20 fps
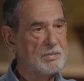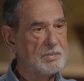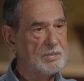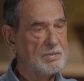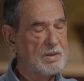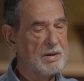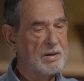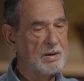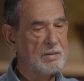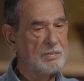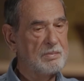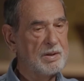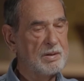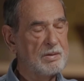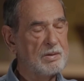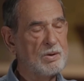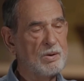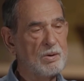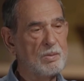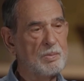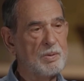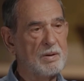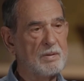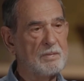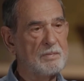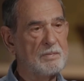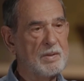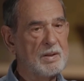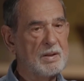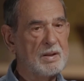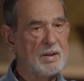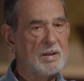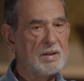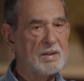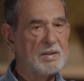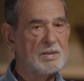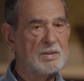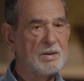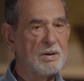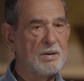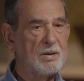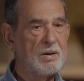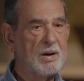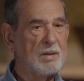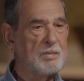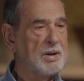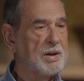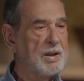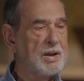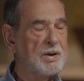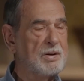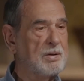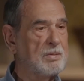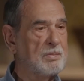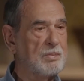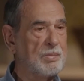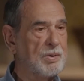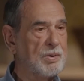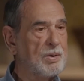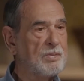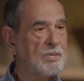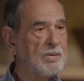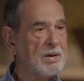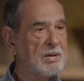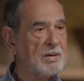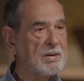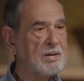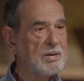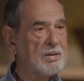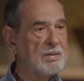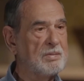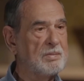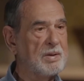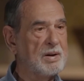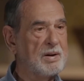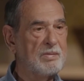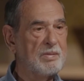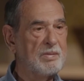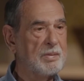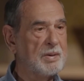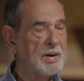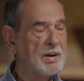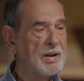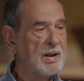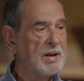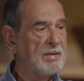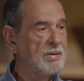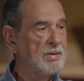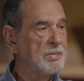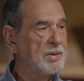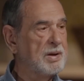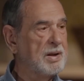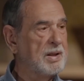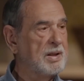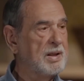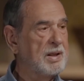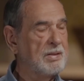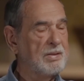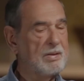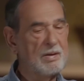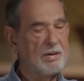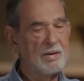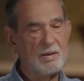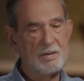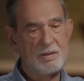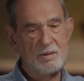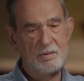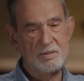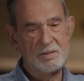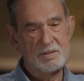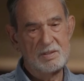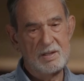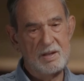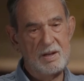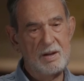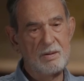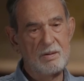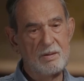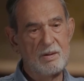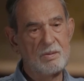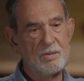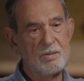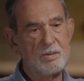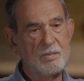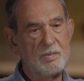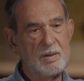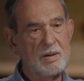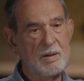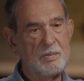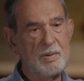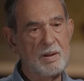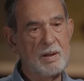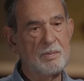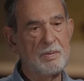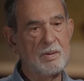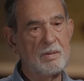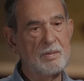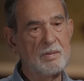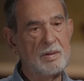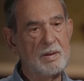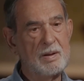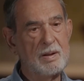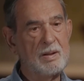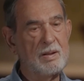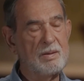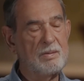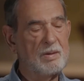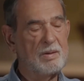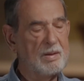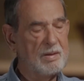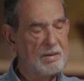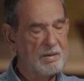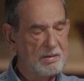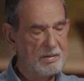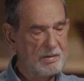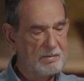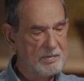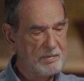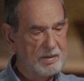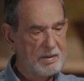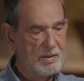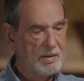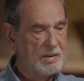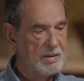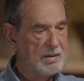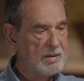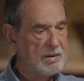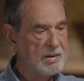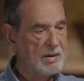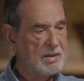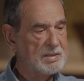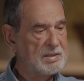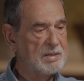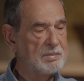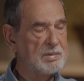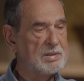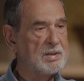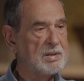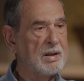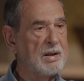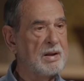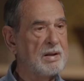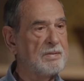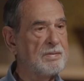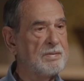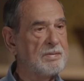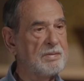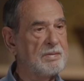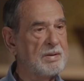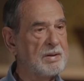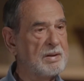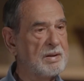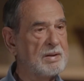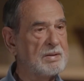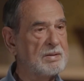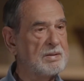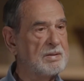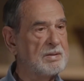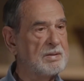Bill Cooper. So I mean, he couldn't prove it, but everybody, he was a hero to many people, and then he cost him his life. He got.